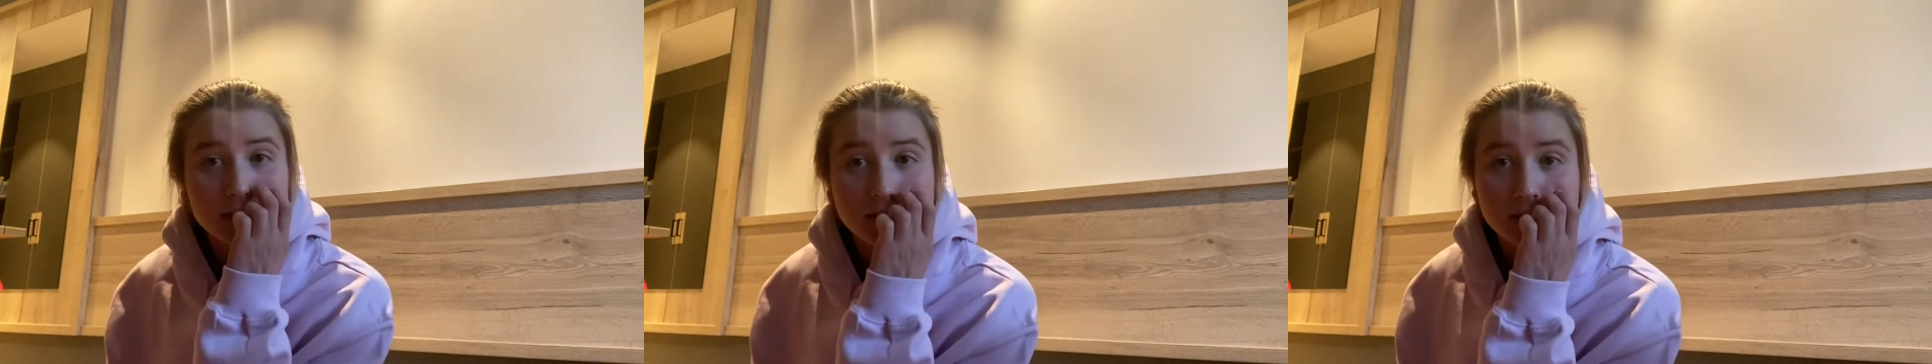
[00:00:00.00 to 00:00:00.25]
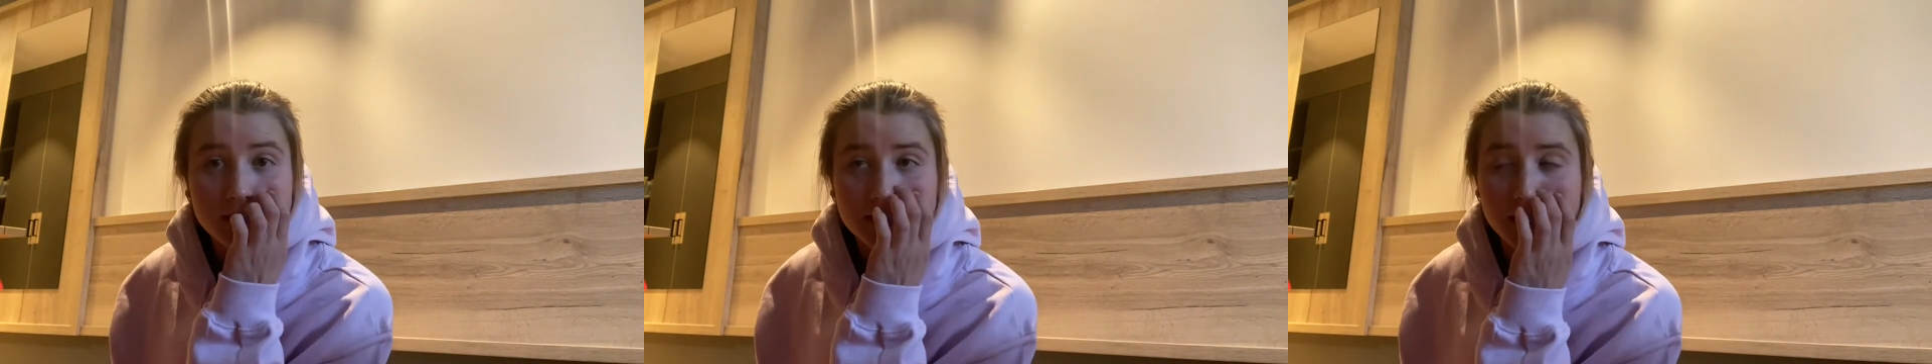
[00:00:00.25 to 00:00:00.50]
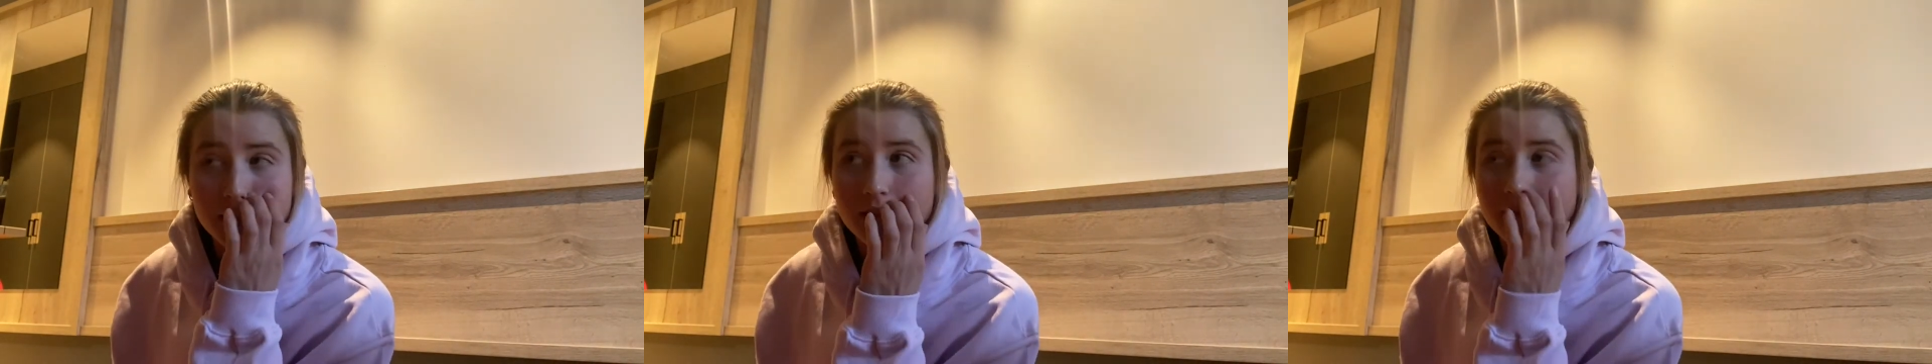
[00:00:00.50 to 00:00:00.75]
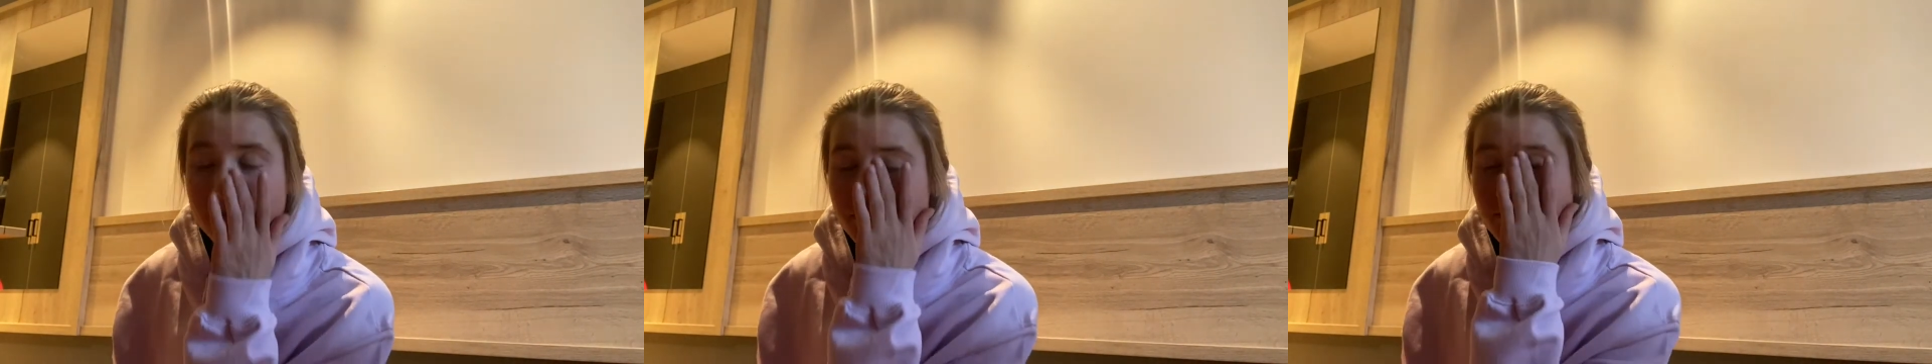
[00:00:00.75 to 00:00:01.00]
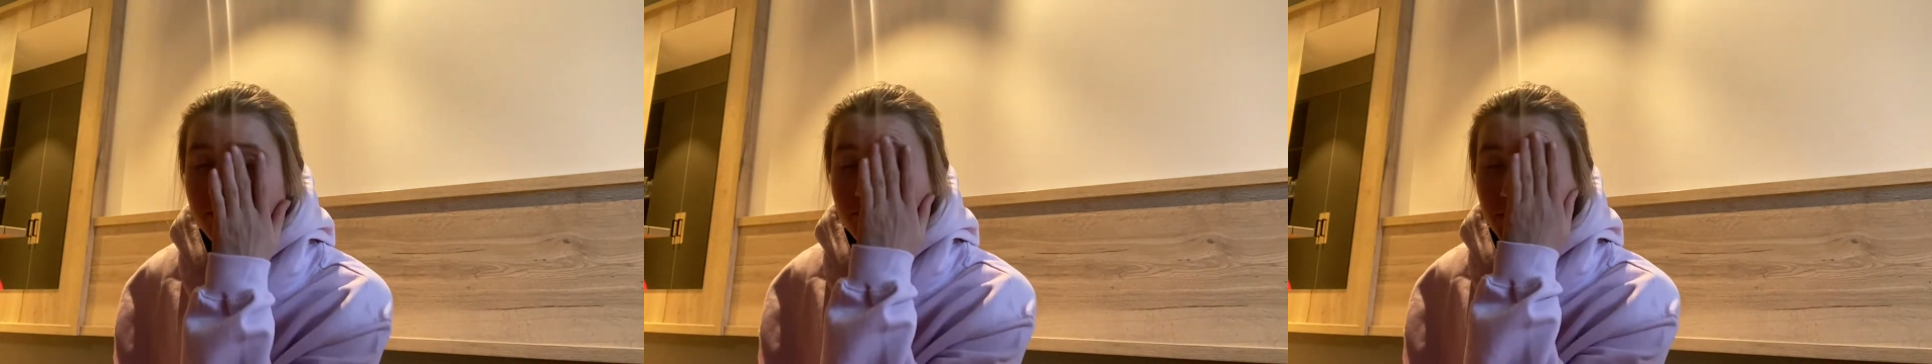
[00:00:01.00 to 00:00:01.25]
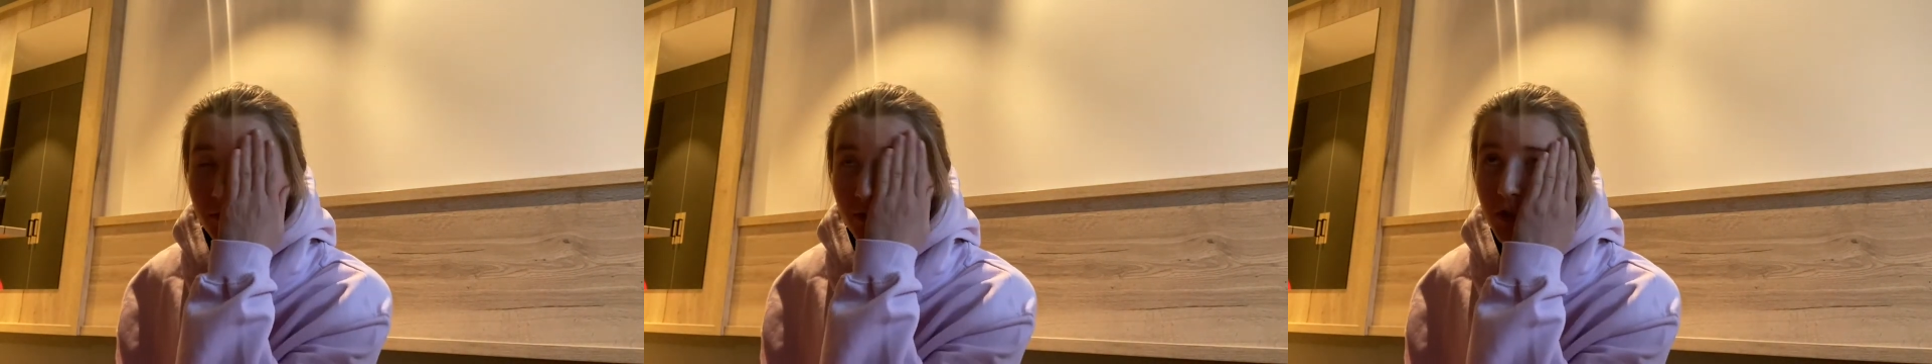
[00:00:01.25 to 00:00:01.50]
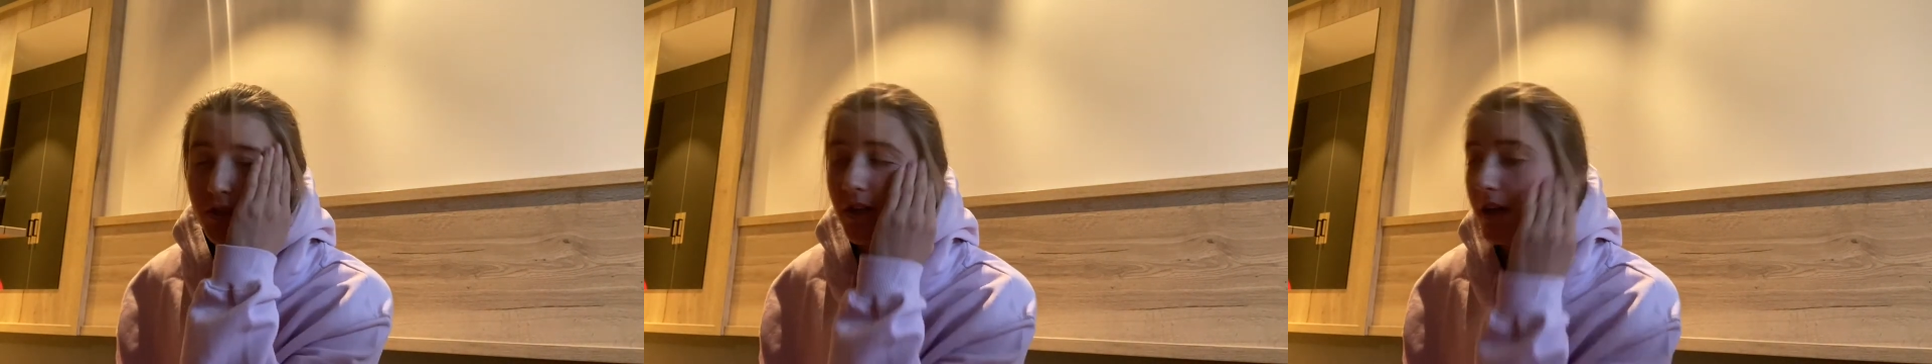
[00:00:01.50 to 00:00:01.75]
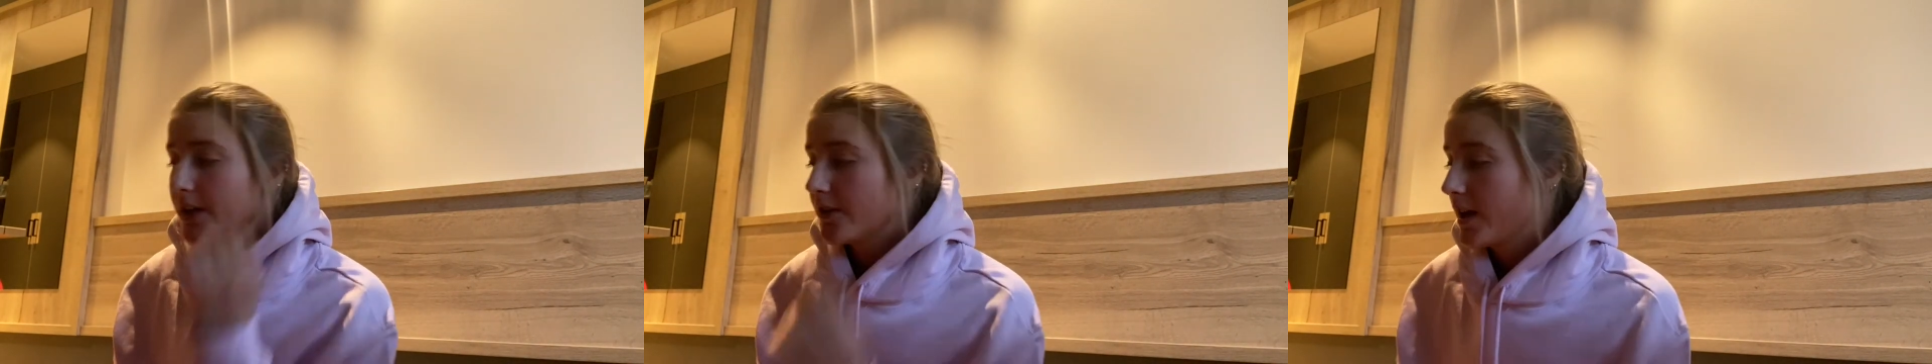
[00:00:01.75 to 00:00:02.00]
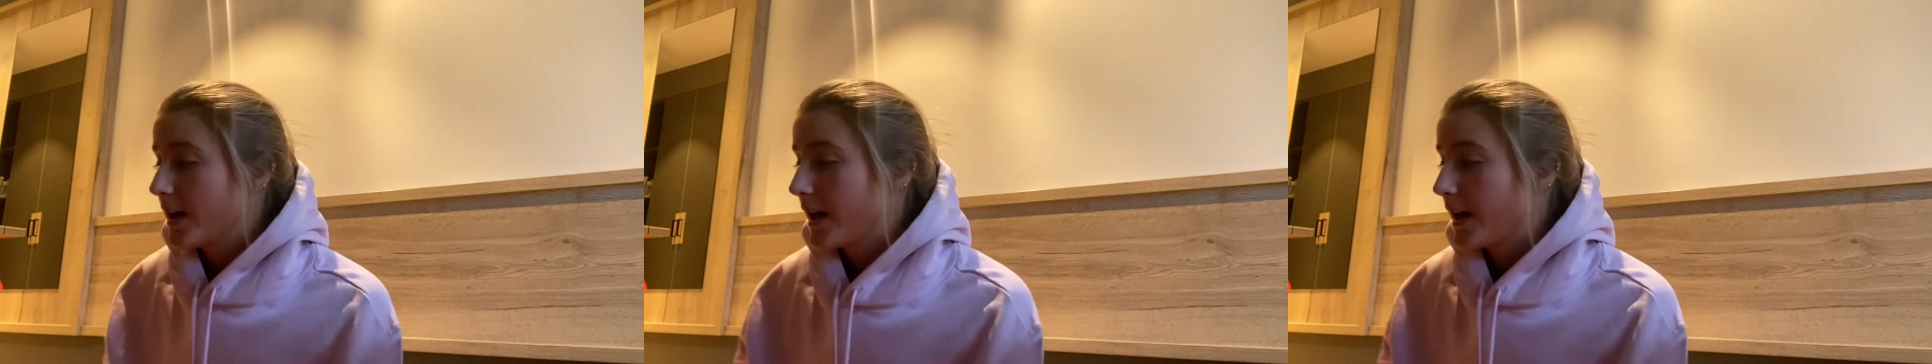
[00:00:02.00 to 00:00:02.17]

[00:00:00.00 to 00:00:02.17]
the first training run,